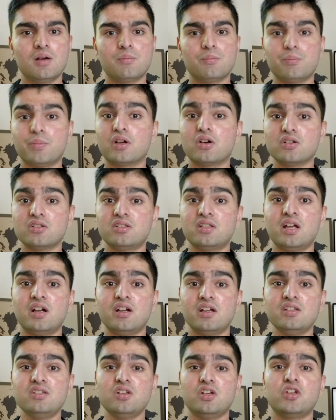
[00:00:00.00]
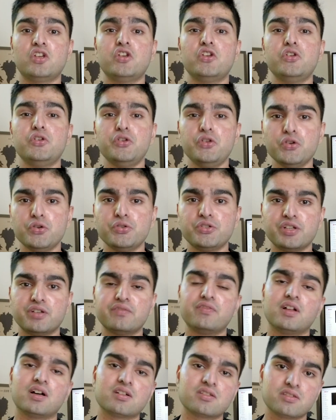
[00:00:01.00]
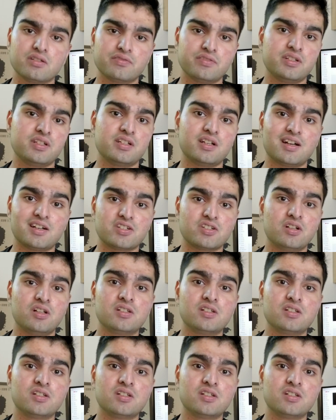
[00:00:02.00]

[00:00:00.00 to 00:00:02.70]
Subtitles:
because there is a huge influx of international